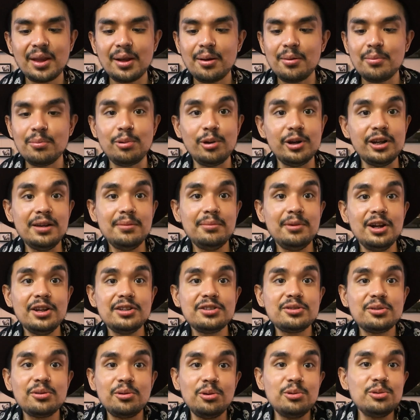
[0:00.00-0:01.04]
pretty
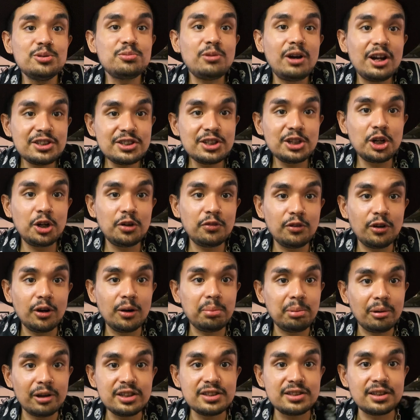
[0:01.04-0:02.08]
much who's watching over a
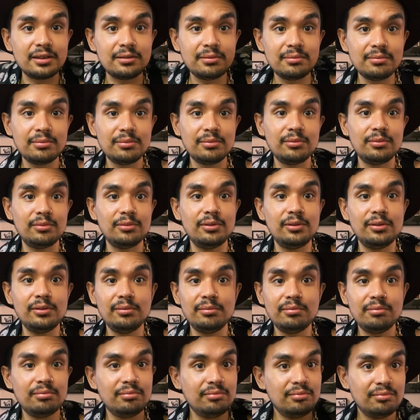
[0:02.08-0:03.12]
prison.
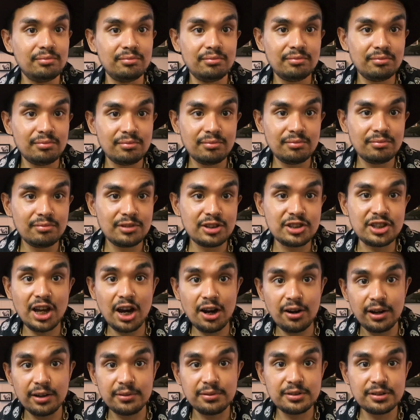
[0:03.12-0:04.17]

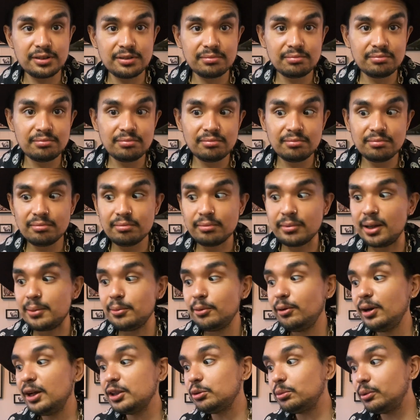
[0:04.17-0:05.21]
Sheriffs. People
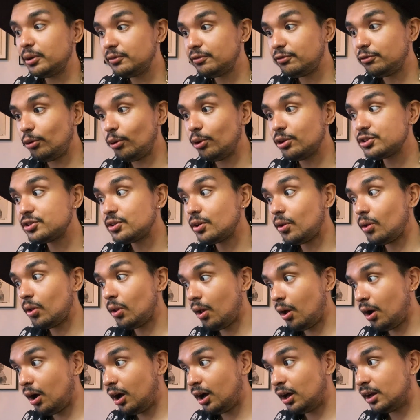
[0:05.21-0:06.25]
who have to enforce
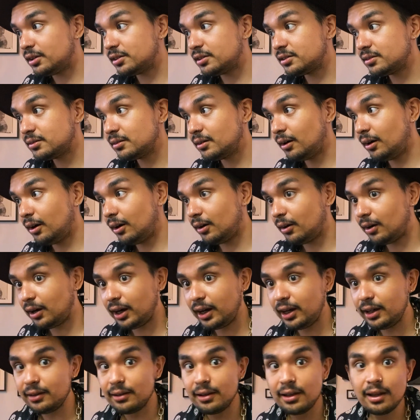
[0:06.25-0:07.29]
laws. All
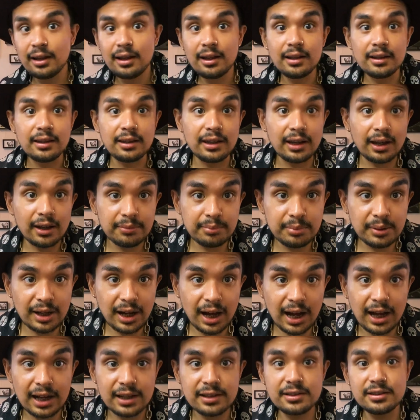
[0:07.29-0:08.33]
right. The
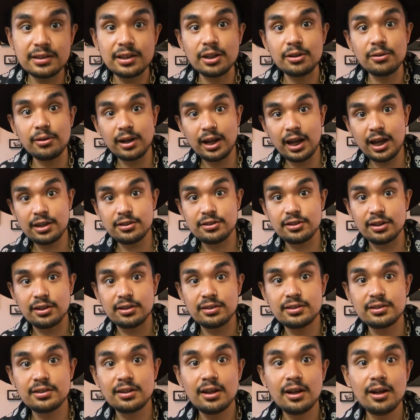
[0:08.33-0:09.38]
FBI, secret
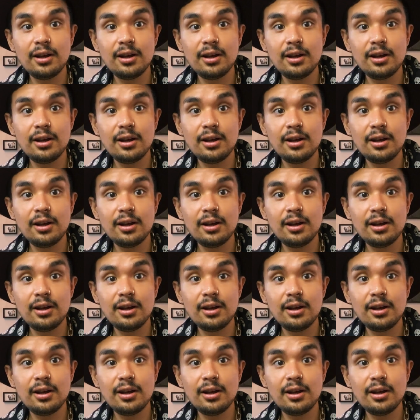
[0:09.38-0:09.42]
agents.